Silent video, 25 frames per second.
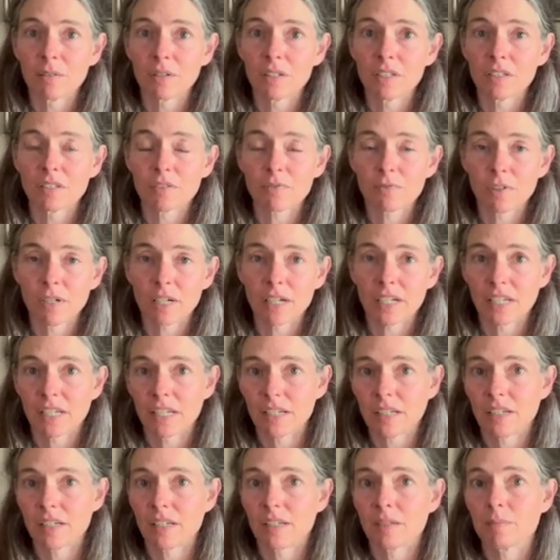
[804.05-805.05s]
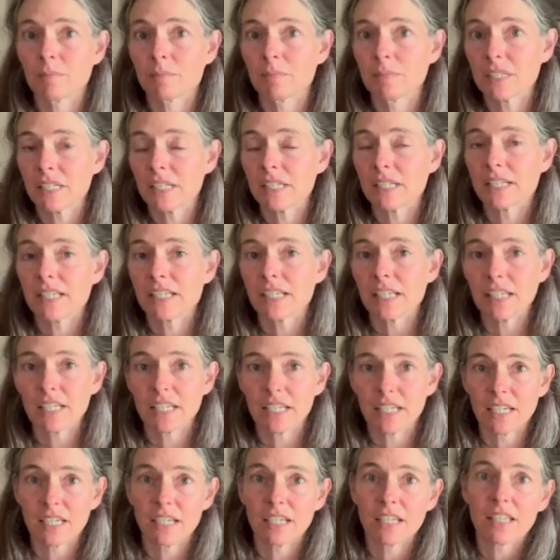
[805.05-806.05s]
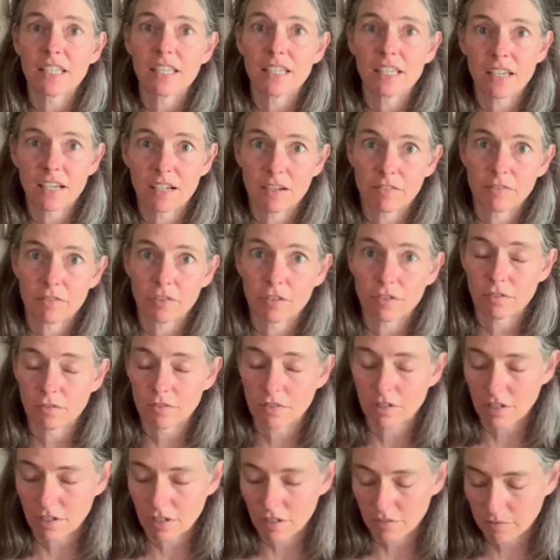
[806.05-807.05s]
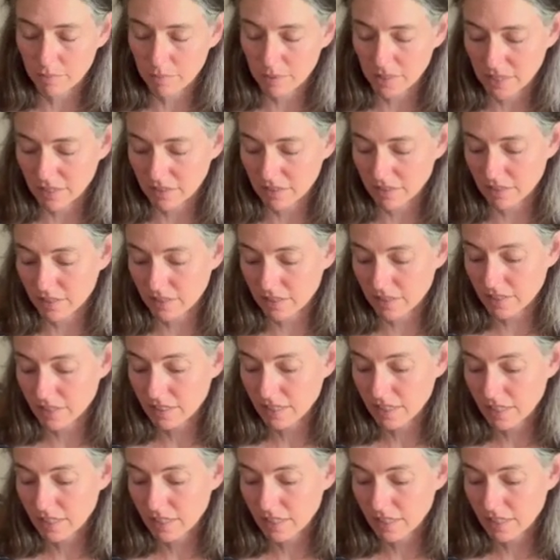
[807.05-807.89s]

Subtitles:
it is Friday, and I am taking the afternoon off because